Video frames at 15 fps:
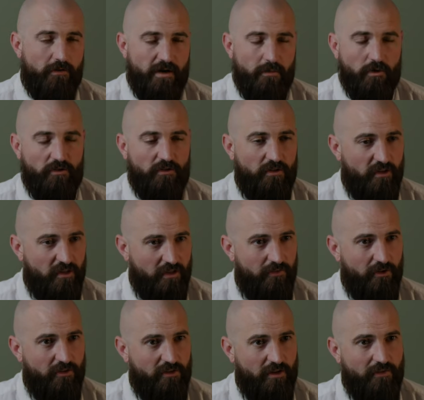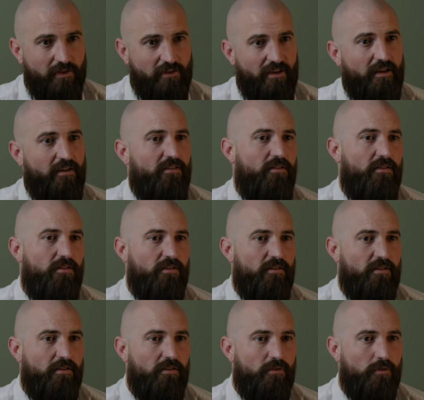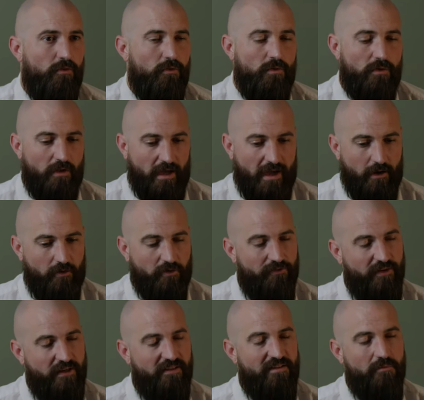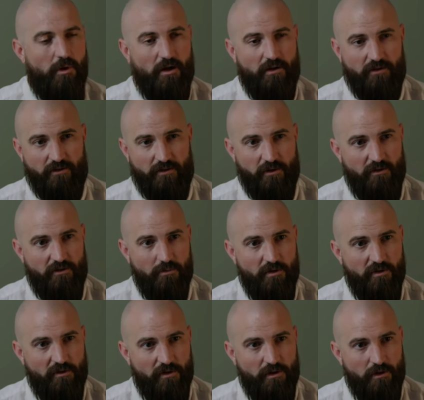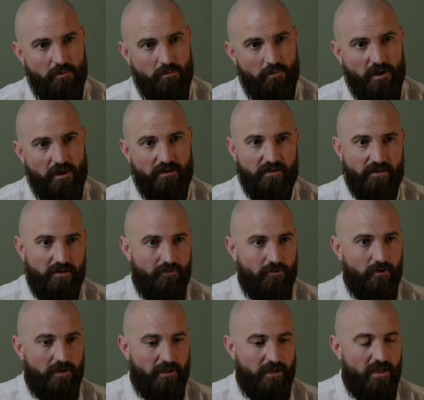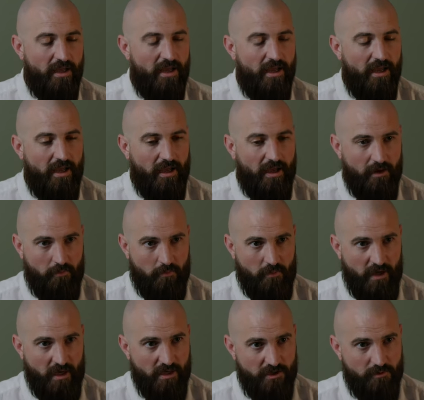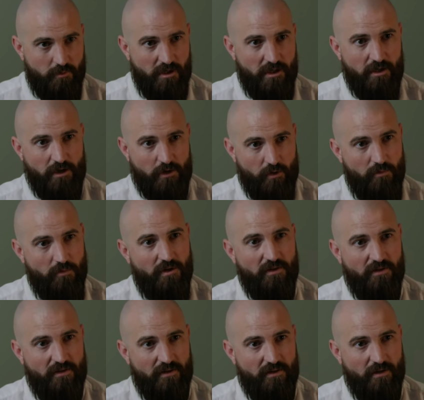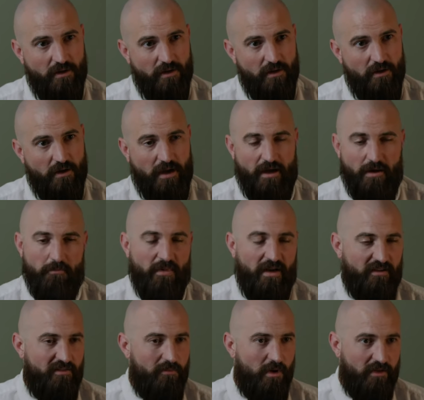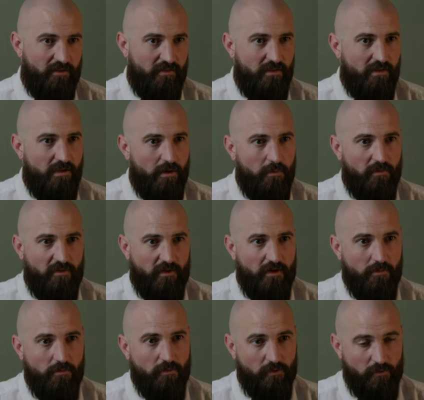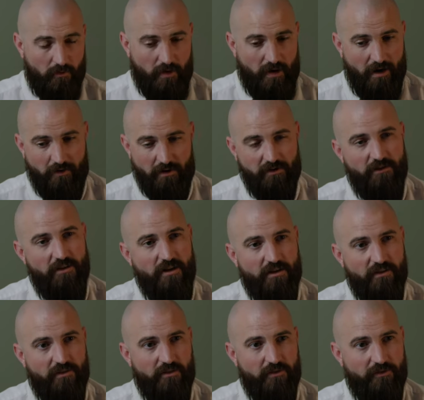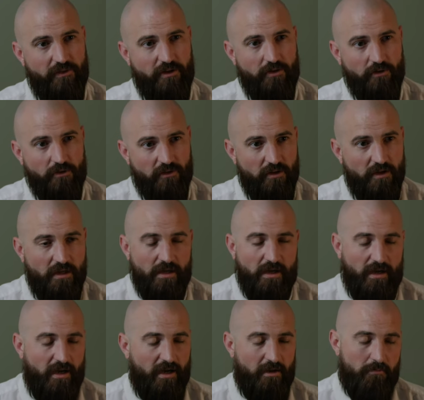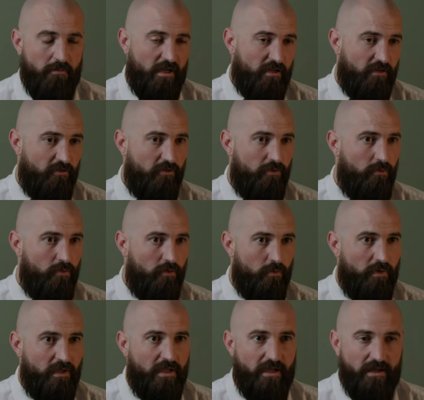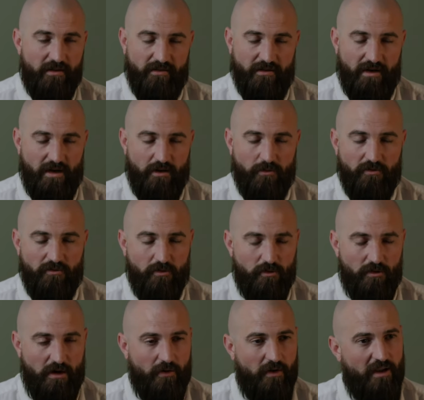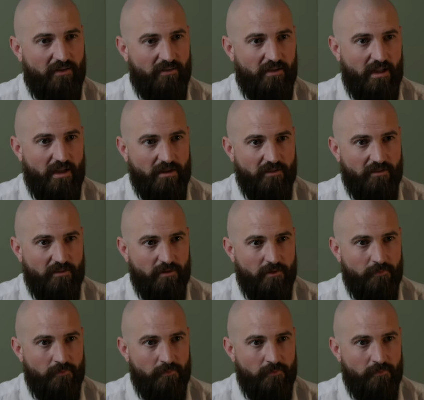are able to deliver service excellence into our Affinity partners' customers by delivering HP equipment, maximizing the uptime for our engineers in the field, and making sure that we hit our 4-hour SLAs.